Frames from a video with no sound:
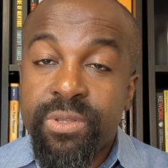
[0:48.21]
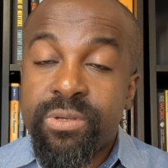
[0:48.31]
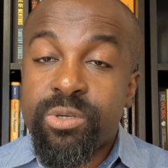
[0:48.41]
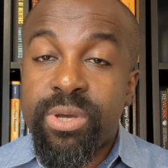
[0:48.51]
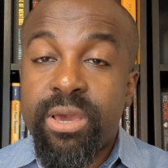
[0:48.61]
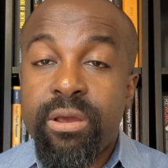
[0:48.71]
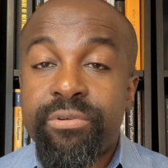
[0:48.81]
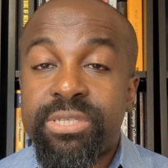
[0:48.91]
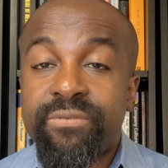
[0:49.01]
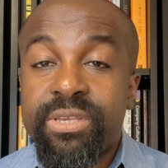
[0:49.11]
So whether you're
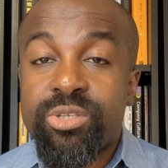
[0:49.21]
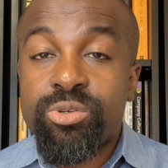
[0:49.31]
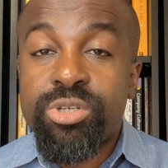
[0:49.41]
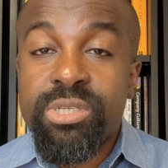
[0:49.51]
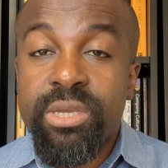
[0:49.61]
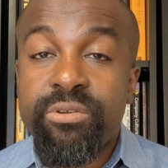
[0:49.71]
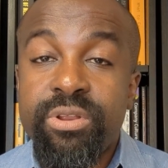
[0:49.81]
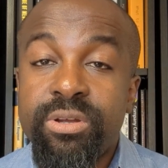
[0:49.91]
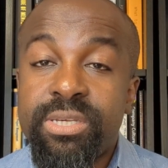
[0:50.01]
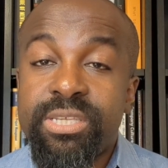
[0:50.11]
receiving Social Security
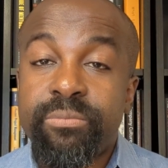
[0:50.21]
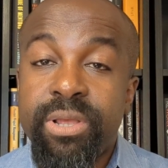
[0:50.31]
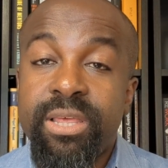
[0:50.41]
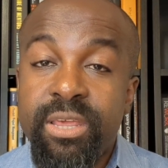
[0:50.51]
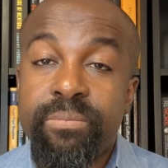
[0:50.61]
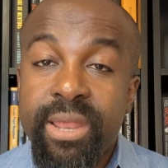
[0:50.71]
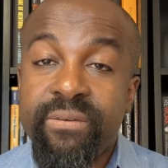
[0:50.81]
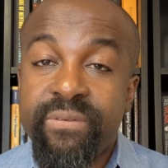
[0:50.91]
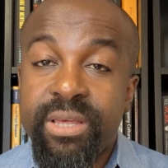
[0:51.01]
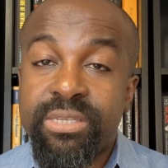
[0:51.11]
or disability
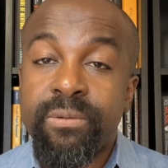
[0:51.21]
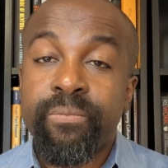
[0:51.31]
benefits,